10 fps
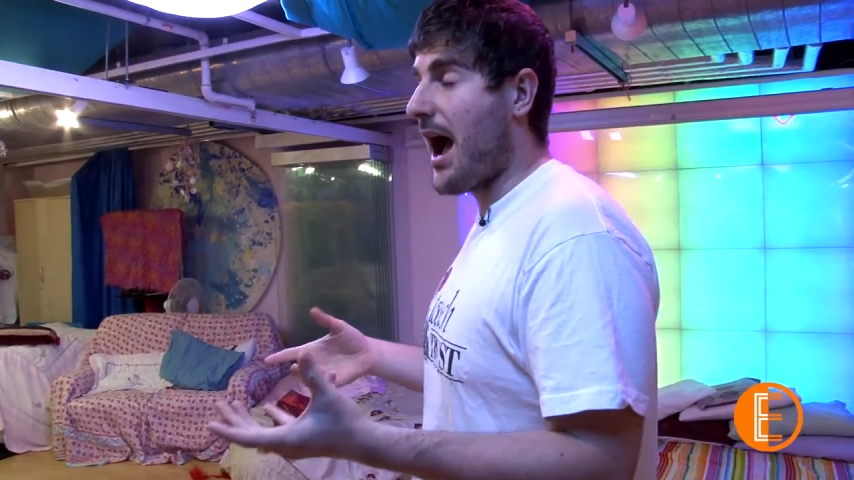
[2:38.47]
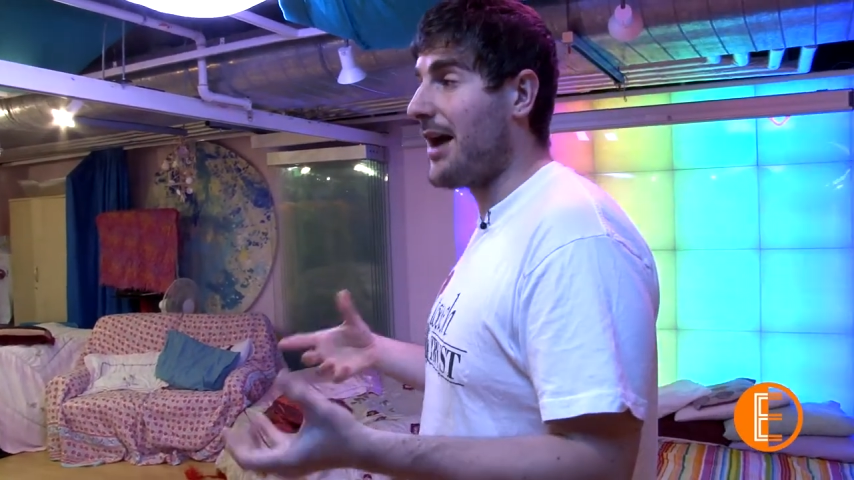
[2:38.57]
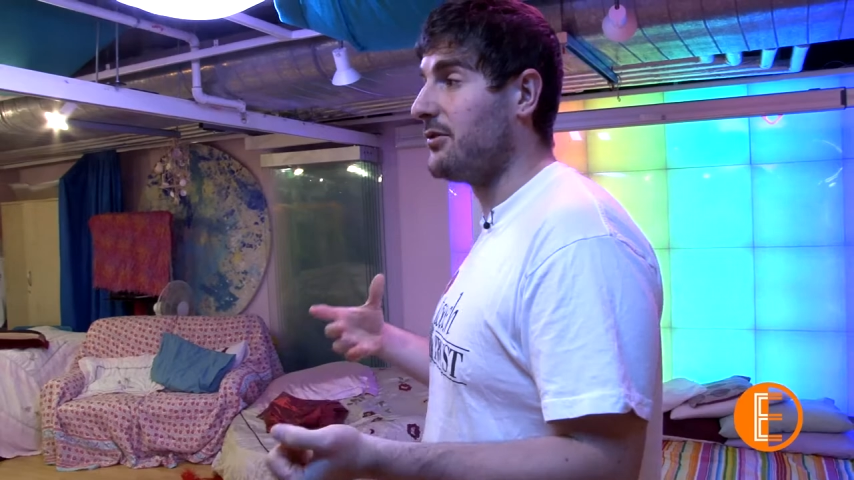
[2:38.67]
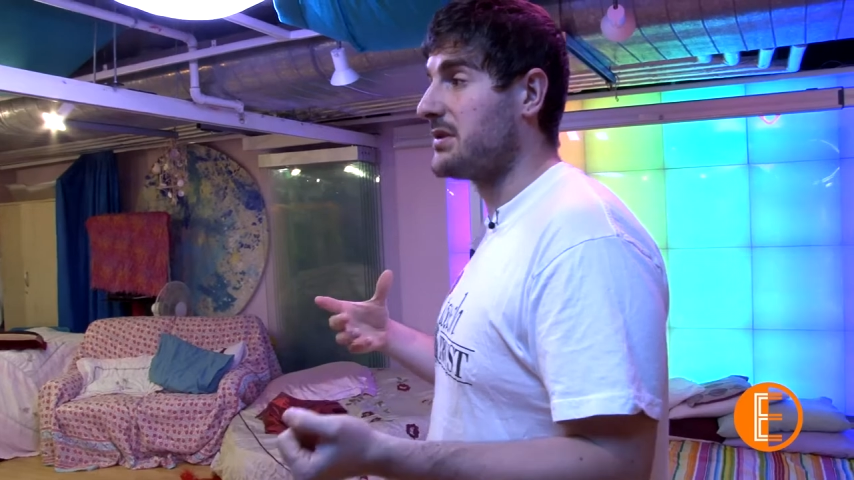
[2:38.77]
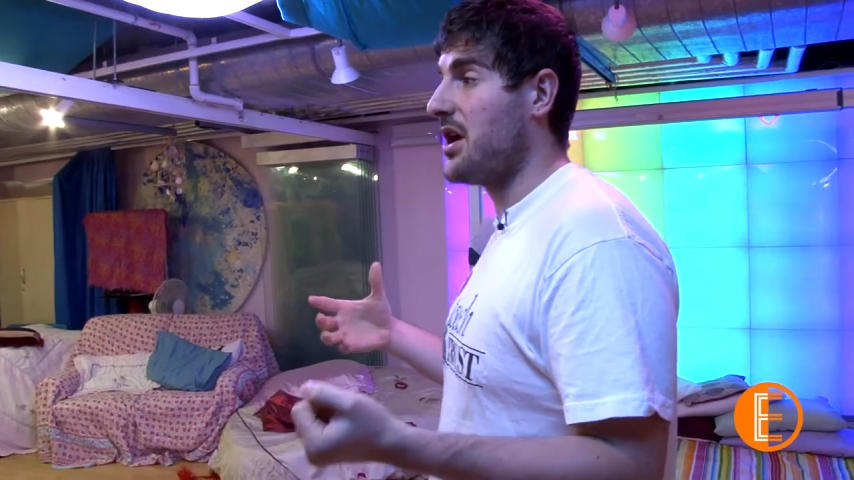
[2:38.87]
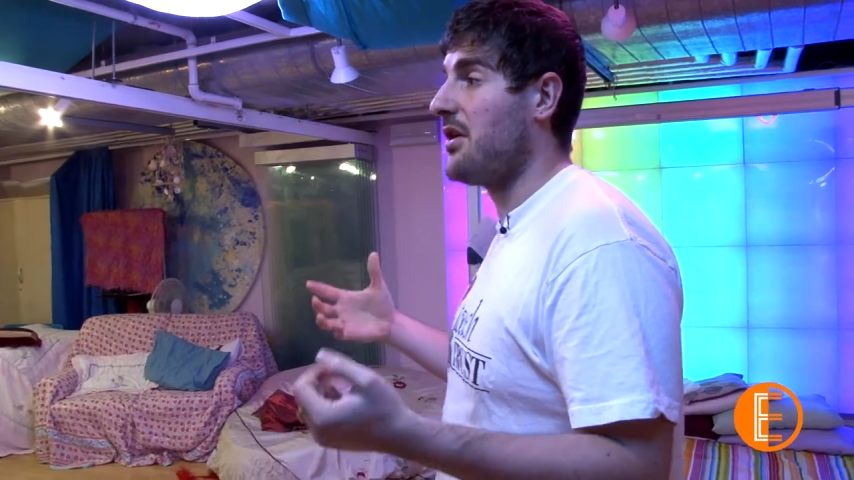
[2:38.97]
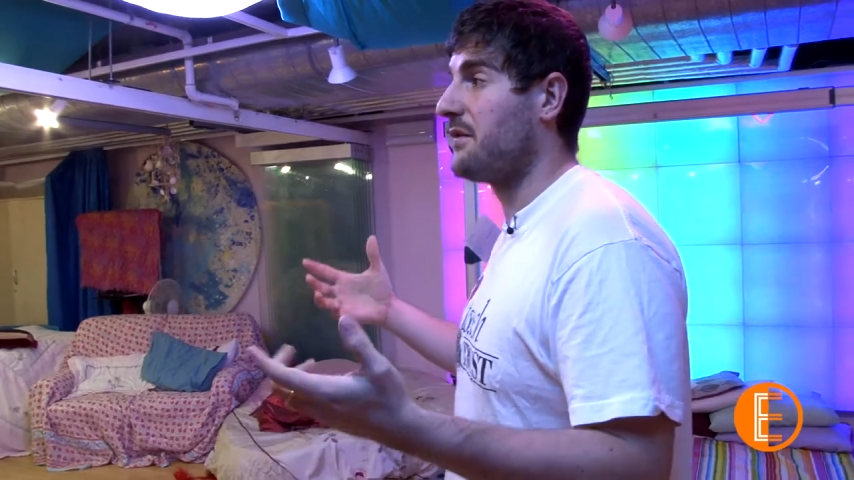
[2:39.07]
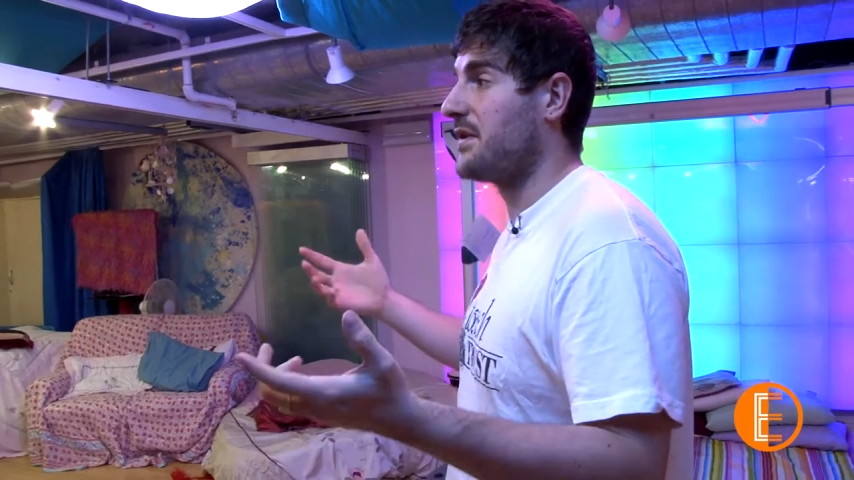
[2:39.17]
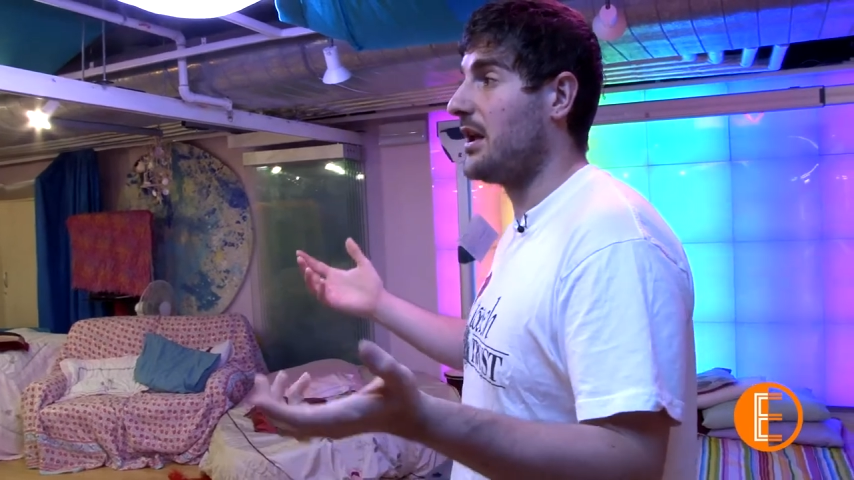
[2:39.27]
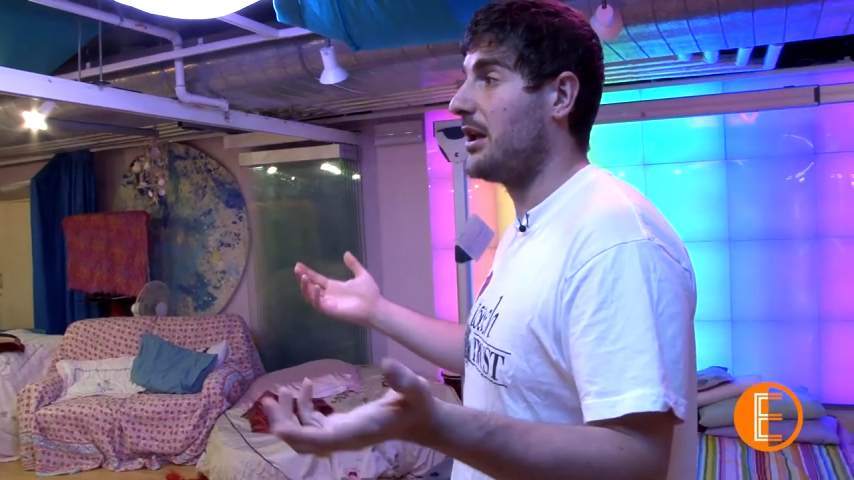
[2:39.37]
and also
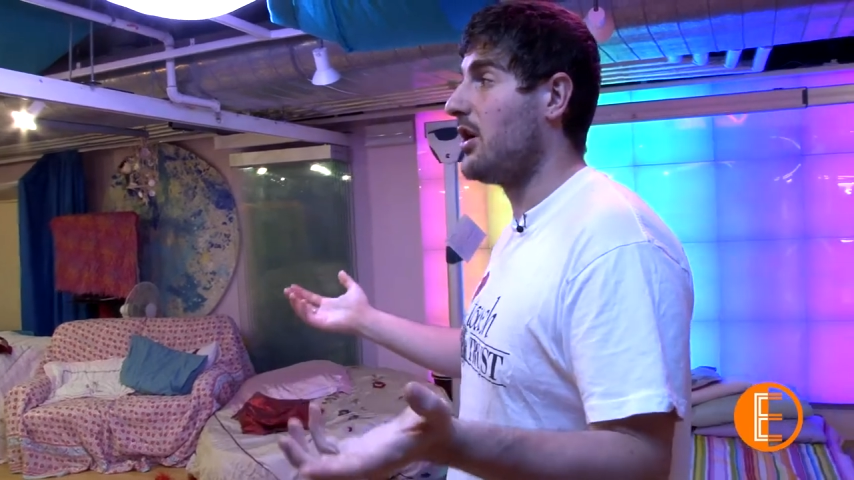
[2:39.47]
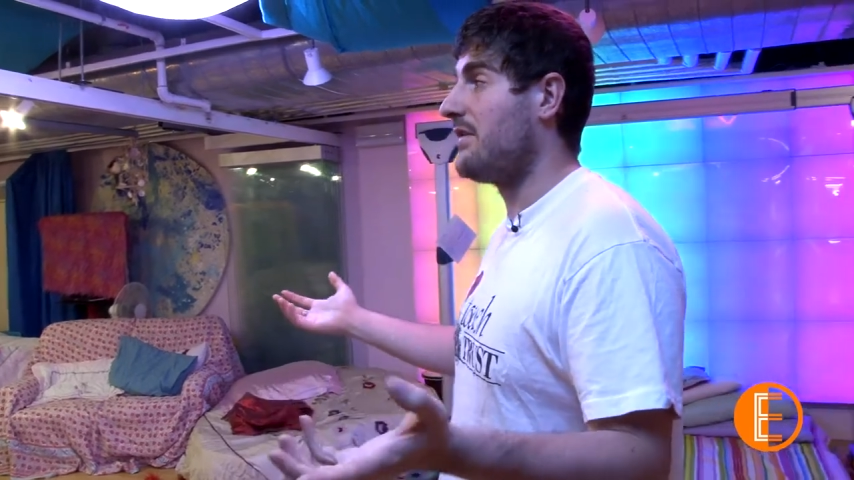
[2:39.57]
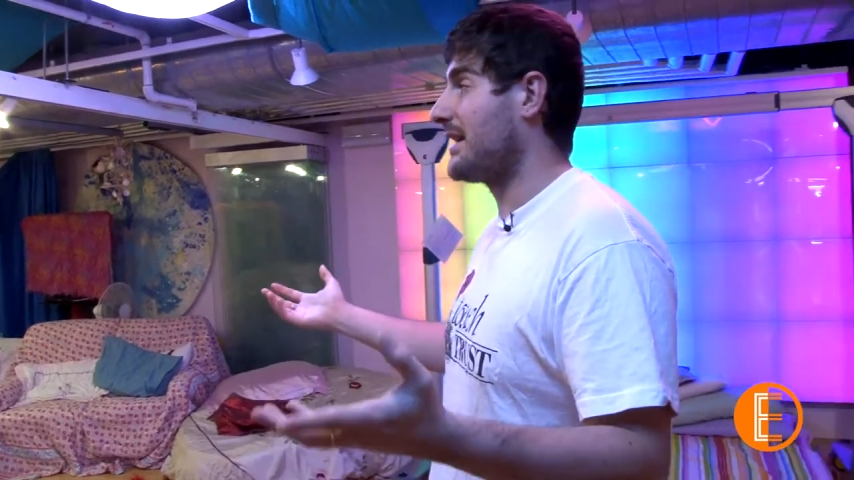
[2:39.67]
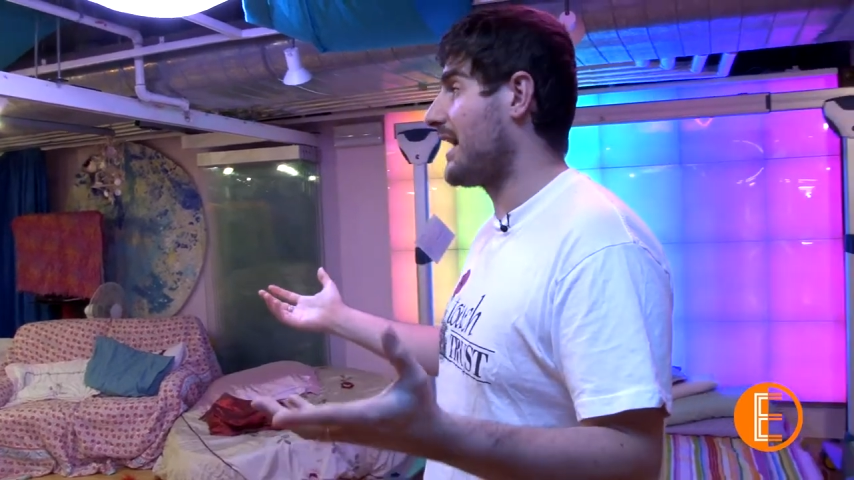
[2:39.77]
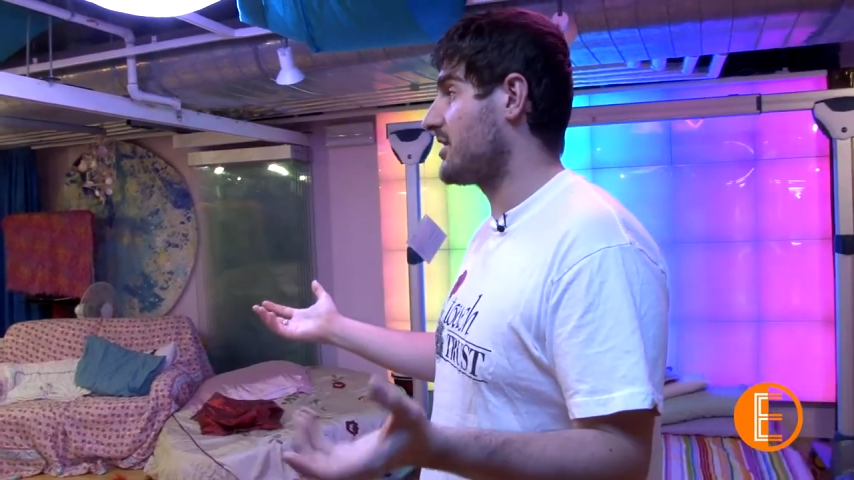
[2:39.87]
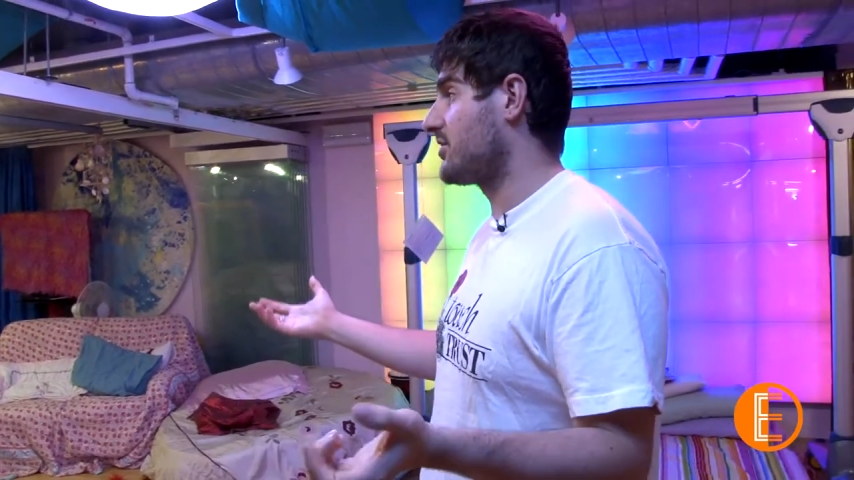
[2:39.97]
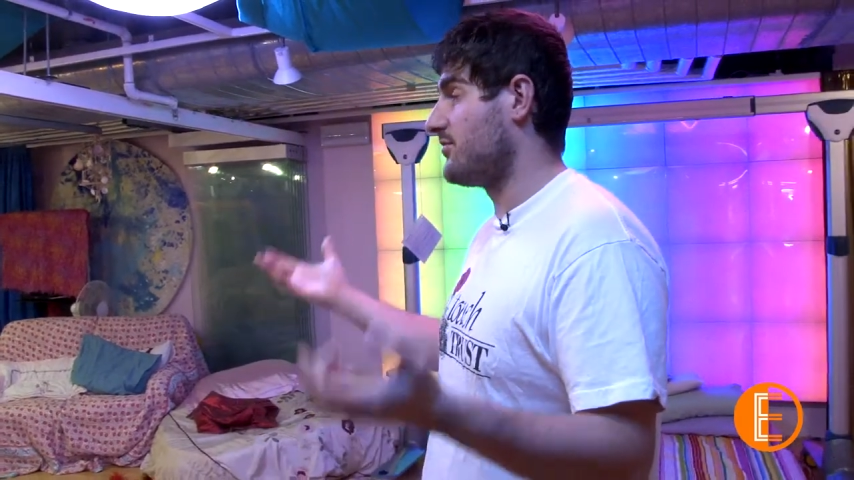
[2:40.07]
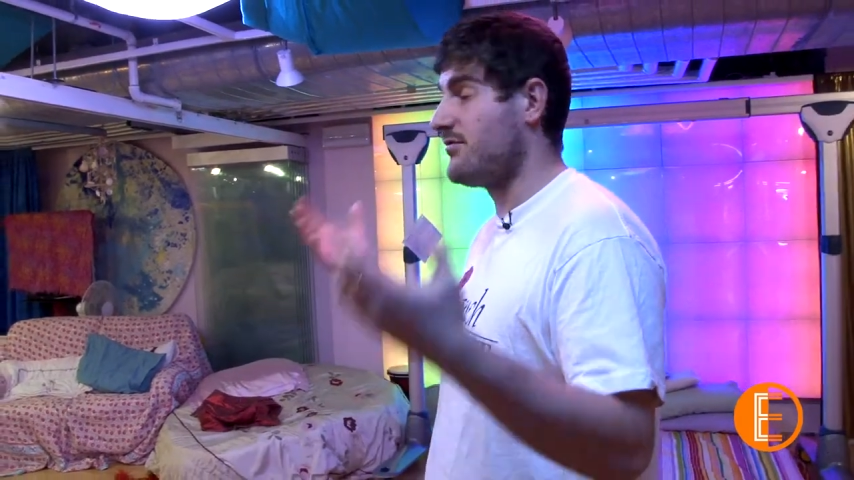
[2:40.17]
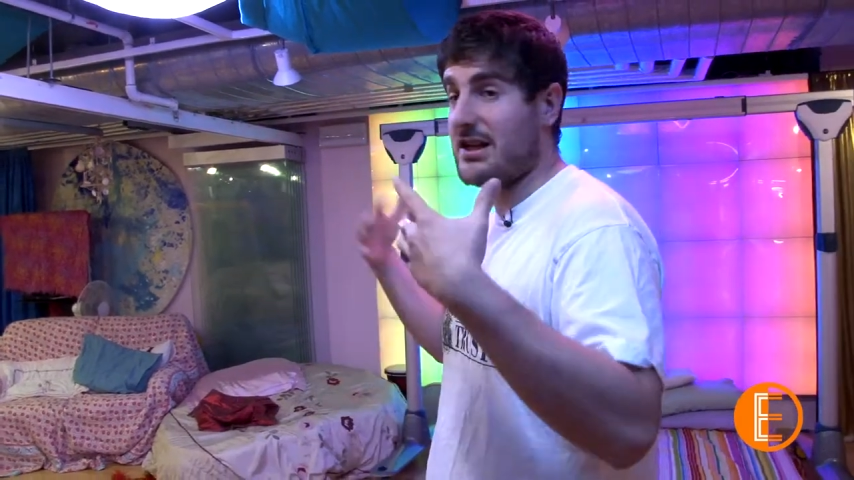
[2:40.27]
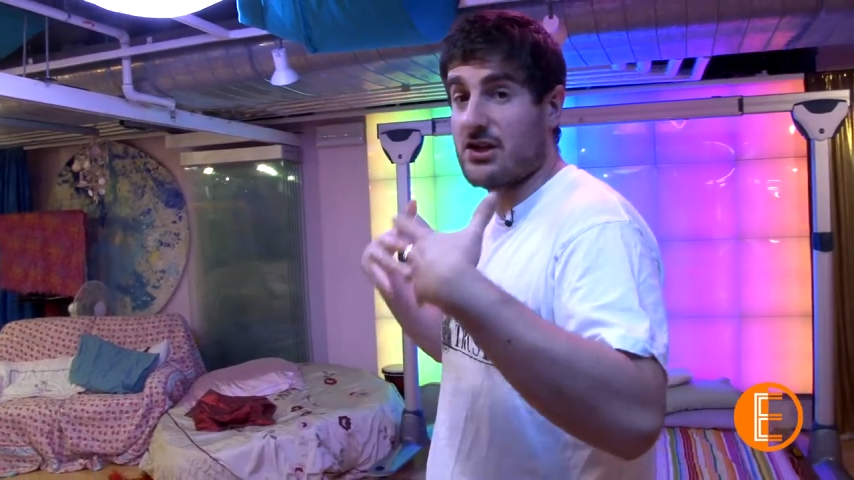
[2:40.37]
for a lot of our guests who really